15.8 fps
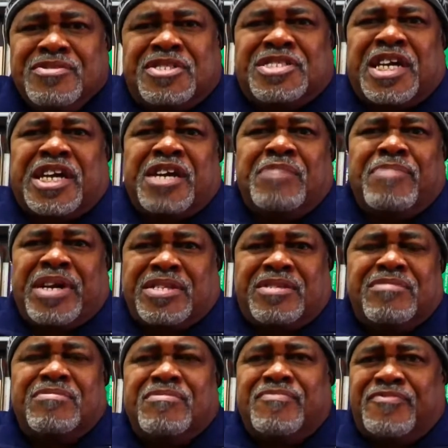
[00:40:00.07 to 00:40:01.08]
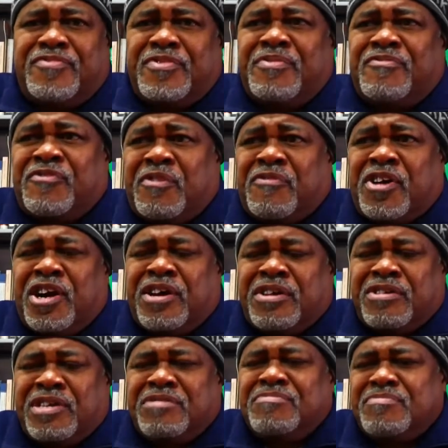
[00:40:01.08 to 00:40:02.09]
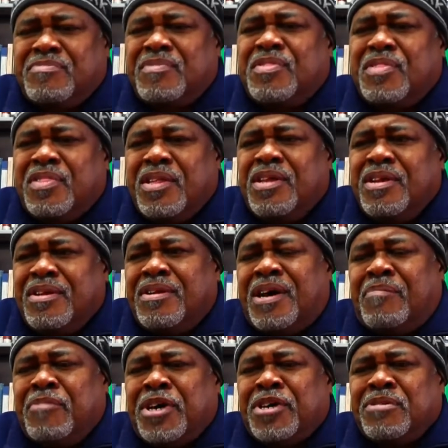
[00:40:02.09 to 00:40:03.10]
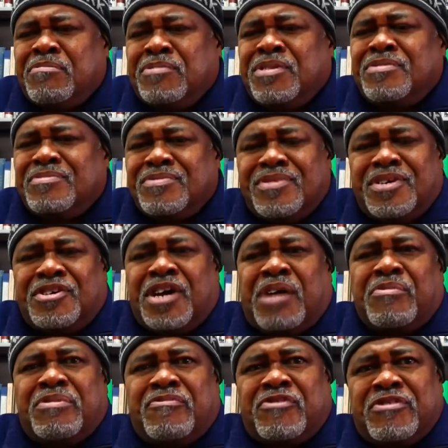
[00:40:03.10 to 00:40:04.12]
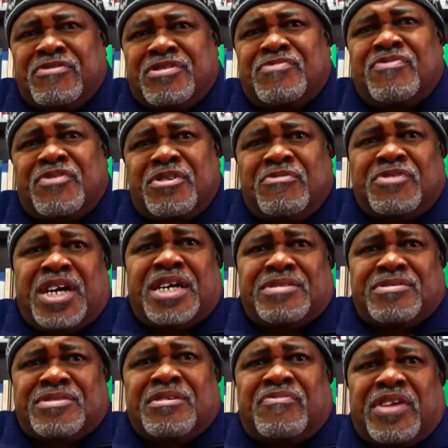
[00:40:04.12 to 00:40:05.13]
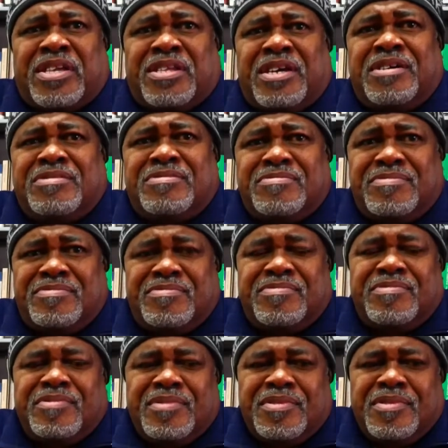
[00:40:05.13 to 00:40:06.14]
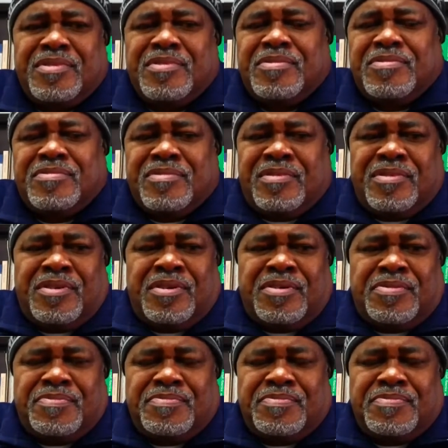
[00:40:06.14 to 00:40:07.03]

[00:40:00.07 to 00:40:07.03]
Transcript: since I came back from from Florida. I met him and hung out with him for a few times and stuff like that. Yeah. Oh,